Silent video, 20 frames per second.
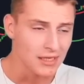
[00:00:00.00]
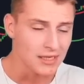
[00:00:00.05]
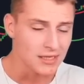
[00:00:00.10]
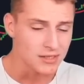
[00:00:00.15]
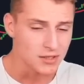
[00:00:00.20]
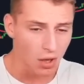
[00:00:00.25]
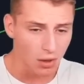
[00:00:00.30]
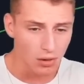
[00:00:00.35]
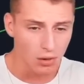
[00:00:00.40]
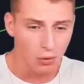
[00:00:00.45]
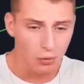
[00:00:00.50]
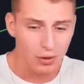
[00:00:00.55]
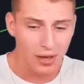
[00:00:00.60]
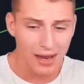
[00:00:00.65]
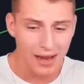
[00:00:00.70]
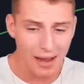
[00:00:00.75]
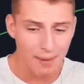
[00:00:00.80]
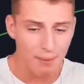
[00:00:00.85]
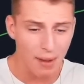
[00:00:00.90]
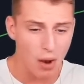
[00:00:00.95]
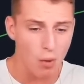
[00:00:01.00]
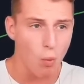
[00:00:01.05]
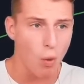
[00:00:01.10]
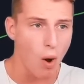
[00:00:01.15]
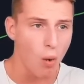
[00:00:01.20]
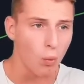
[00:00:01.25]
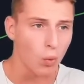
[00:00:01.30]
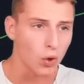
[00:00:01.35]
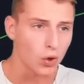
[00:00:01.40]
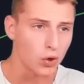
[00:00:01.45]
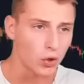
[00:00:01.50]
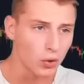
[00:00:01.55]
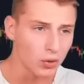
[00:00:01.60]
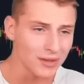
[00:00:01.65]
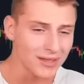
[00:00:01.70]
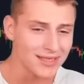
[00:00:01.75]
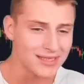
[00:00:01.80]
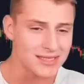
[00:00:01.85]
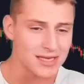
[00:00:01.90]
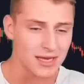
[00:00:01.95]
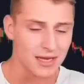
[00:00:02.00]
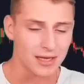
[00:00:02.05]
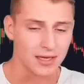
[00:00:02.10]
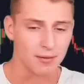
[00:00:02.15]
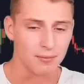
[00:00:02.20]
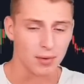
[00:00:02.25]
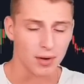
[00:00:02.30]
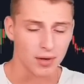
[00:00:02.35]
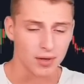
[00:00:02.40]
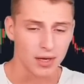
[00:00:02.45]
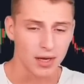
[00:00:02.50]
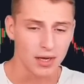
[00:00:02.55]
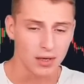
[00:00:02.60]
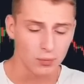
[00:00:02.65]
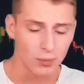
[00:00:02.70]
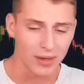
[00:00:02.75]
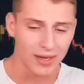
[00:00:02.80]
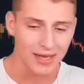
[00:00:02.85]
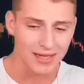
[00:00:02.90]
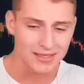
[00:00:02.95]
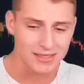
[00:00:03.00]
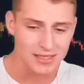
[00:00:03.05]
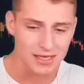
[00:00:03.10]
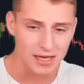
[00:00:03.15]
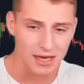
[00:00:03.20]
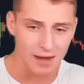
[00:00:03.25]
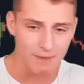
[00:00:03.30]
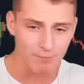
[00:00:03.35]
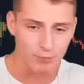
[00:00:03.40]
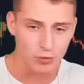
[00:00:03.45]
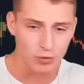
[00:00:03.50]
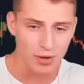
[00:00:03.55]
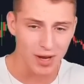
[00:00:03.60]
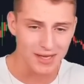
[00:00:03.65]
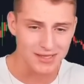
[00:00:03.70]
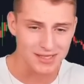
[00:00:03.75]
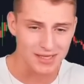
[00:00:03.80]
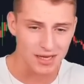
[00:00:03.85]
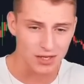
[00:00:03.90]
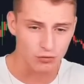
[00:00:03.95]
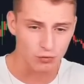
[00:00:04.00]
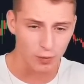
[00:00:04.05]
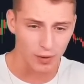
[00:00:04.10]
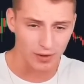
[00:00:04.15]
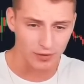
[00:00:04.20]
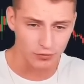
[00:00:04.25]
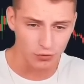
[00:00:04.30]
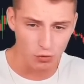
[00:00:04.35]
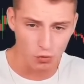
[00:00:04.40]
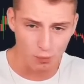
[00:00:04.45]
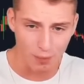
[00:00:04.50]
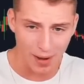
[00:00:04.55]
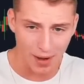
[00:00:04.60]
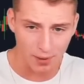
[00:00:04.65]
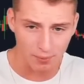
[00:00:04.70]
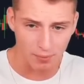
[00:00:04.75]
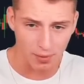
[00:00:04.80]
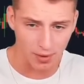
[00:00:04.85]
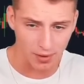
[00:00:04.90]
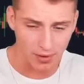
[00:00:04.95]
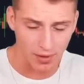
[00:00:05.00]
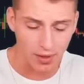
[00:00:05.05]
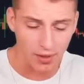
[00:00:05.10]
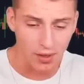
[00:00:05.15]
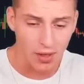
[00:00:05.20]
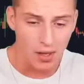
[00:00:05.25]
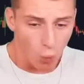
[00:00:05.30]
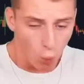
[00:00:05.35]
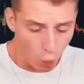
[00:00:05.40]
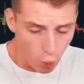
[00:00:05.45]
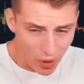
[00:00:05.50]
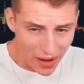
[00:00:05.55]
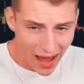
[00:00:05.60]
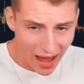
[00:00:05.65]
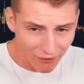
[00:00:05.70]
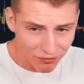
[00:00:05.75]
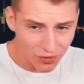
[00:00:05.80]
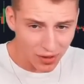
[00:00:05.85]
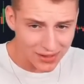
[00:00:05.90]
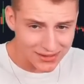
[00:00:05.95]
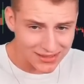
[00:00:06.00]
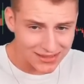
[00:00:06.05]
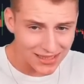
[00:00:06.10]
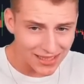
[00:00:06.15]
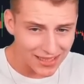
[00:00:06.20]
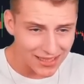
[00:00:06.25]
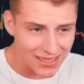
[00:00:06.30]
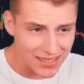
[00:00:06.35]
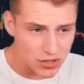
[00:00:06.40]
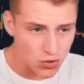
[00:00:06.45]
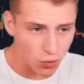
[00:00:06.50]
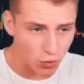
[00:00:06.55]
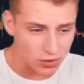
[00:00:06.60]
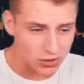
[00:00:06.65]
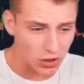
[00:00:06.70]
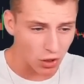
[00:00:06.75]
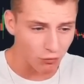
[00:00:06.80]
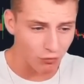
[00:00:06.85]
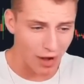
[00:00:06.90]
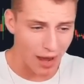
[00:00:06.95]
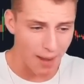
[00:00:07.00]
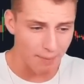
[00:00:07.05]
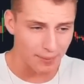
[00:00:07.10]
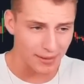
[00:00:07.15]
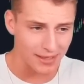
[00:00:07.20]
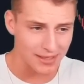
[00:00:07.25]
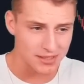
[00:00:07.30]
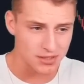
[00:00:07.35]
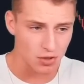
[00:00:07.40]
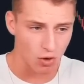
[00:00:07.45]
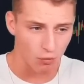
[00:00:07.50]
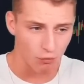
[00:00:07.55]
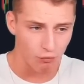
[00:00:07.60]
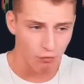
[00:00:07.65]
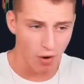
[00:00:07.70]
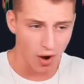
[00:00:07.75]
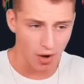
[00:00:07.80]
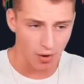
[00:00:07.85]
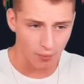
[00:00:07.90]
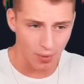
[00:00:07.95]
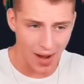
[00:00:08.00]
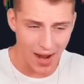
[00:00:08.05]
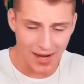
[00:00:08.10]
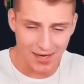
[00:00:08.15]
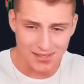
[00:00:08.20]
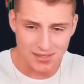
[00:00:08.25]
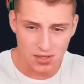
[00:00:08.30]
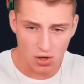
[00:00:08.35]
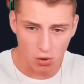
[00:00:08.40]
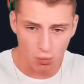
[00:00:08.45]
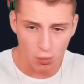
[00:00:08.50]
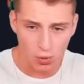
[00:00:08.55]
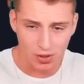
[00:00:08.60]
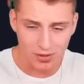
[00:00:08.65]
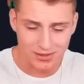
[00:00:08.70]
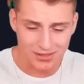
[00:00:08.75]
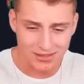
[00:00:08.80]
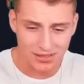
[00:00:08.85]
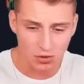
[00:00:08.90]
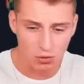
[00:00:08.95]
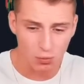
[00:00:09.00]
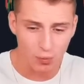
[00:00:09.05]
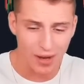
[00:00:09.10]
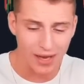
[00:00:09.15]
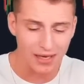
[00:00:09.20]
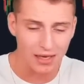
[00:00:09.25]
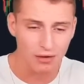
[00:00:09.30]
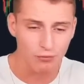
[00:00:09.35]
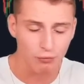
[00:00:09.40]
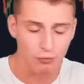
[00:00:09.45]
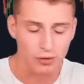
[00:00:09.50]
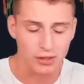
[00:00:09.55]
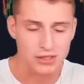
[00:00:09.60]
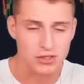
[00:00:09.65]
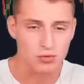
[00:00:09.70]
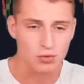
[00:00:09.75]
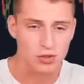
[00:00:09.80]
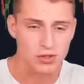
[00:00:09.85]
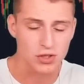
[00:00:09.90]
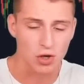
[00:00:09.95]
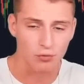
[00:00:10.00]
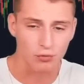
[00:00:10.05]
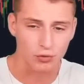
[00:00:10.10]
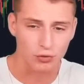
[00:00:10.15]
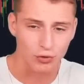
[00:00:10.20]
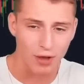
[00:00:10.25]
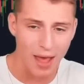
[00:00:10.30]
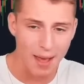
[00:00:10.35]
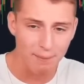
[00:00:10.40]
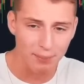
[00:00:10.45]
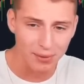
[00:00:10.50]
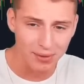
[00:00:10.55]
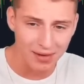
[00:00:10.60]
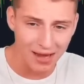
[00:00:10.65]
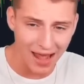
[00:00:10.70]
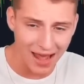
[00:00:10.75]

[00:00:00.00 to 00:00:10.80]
So looking about what we're currently seeing in the market, we can see in 2022 bear market, we have not seen this crossover happening so far, right? So we are still waiting for this crossover to happen.